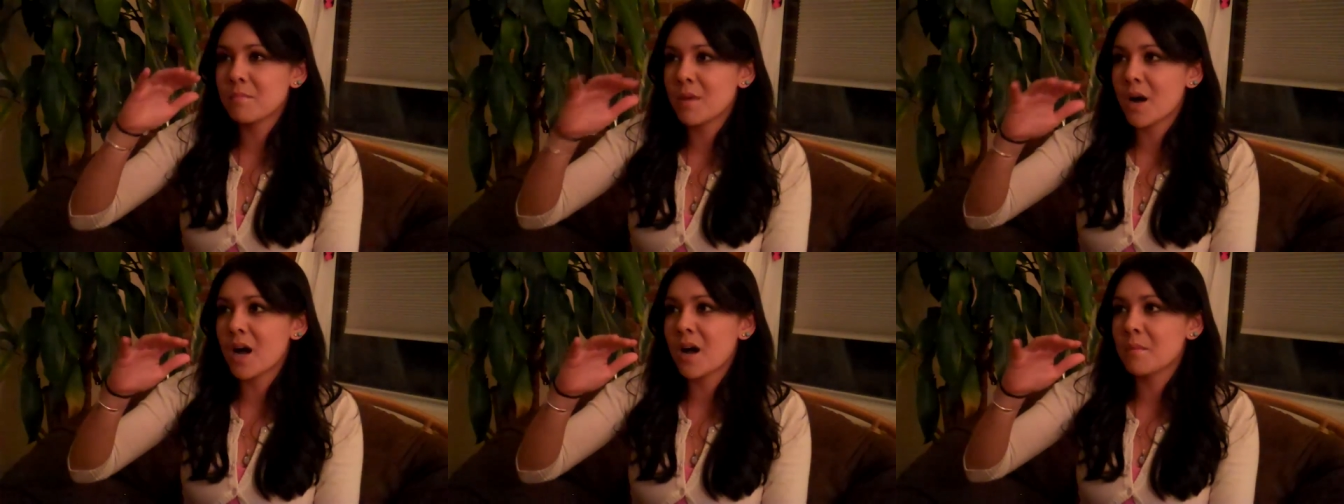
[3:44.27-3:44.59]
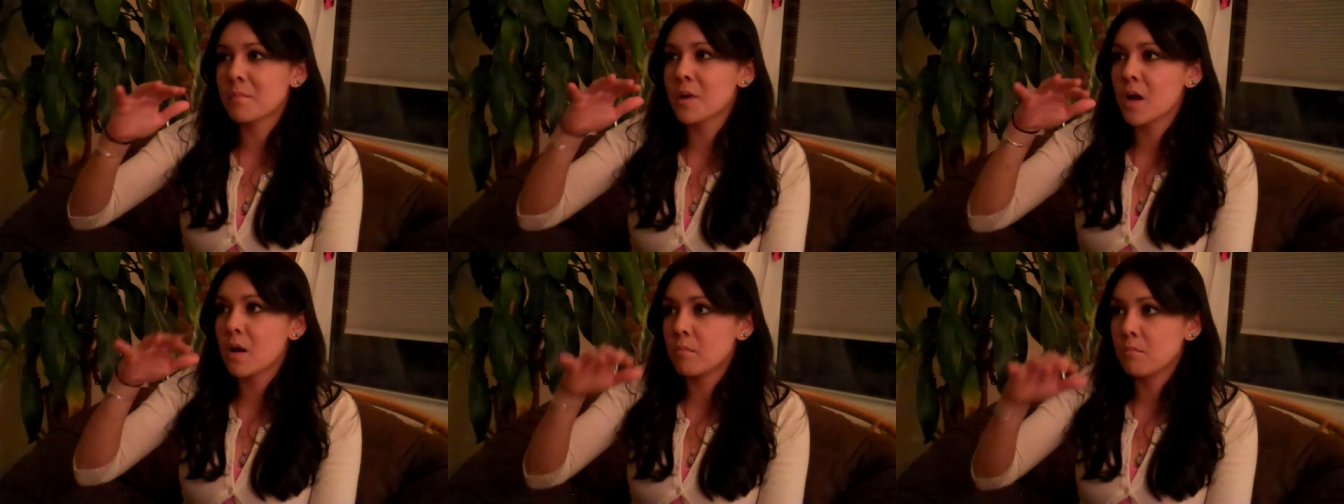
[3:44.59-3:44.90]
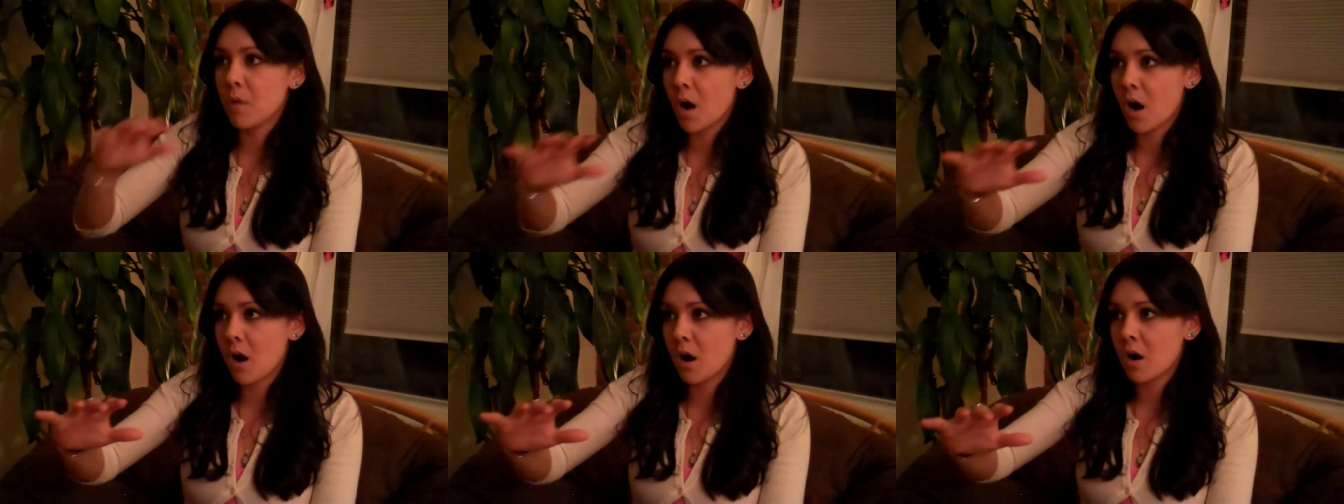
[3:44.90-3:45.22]
Mama,
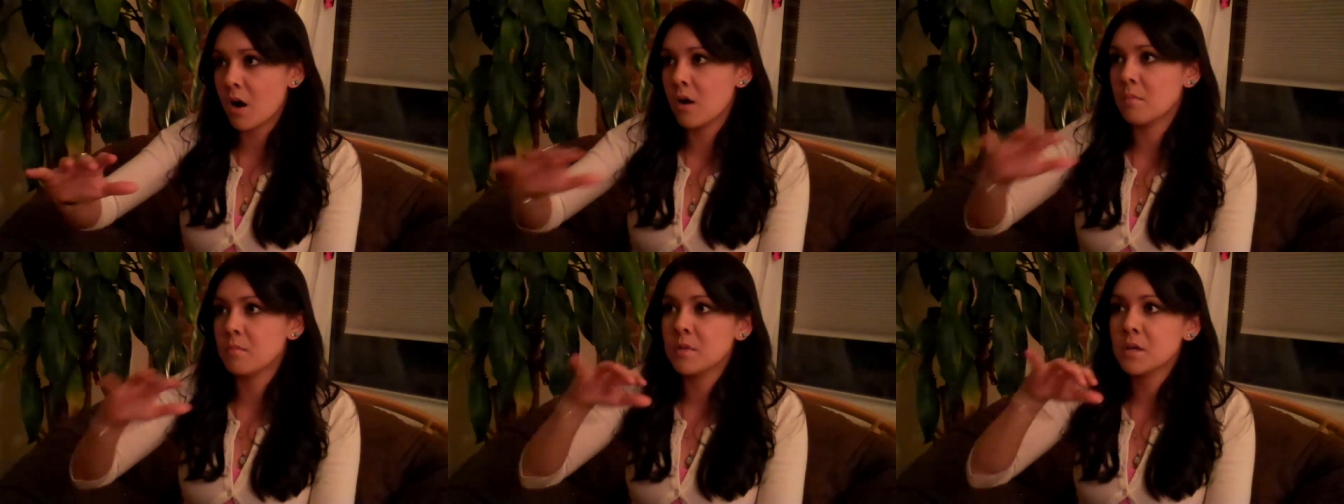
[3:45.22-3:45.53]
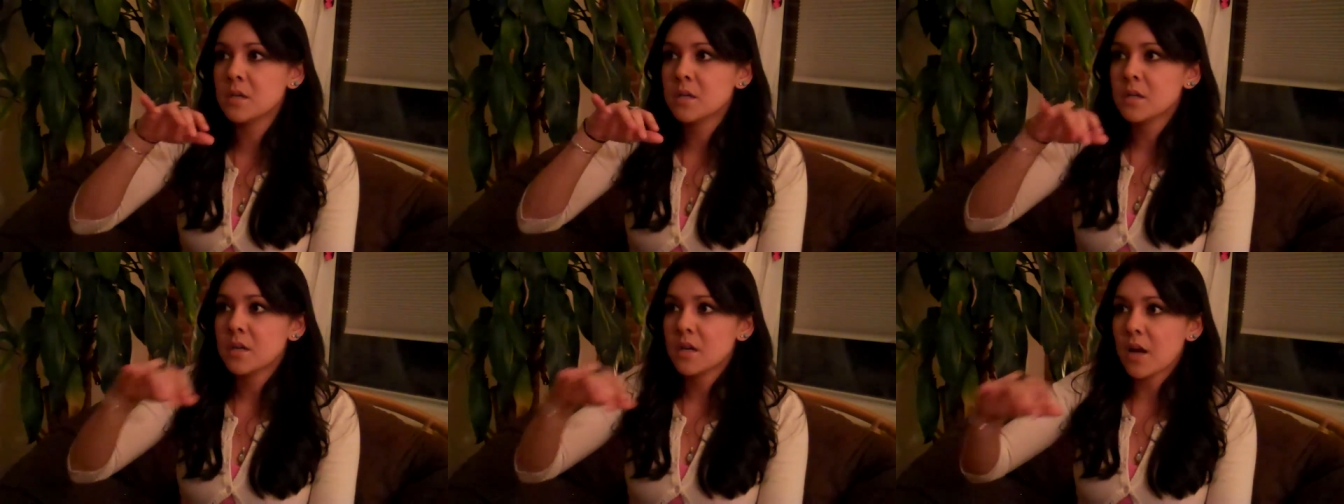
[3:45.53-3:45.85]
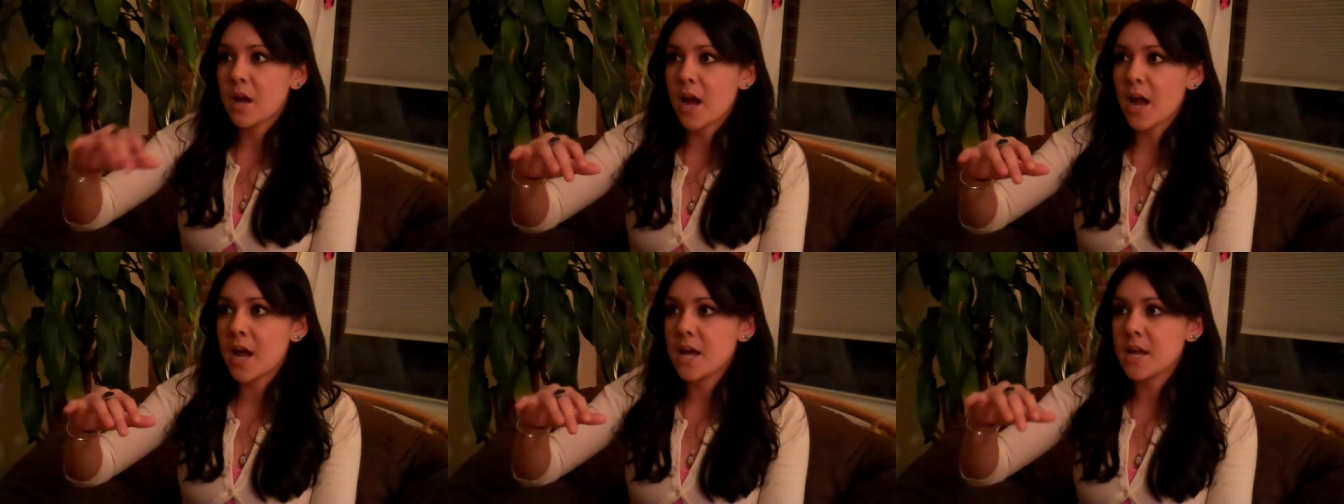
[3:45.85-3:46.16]
Mom,
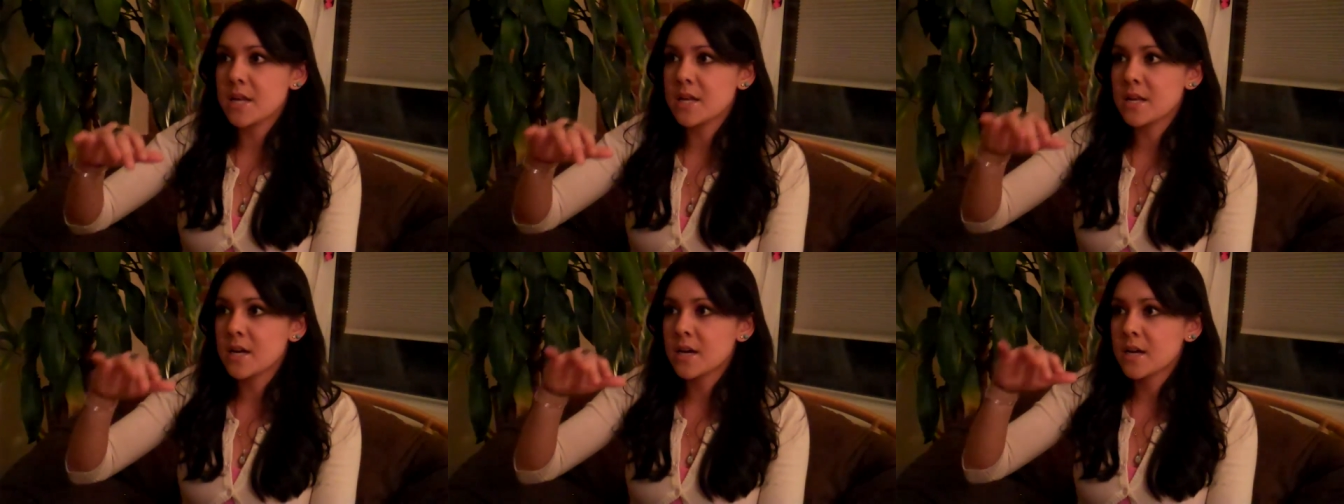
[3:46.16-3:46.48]
and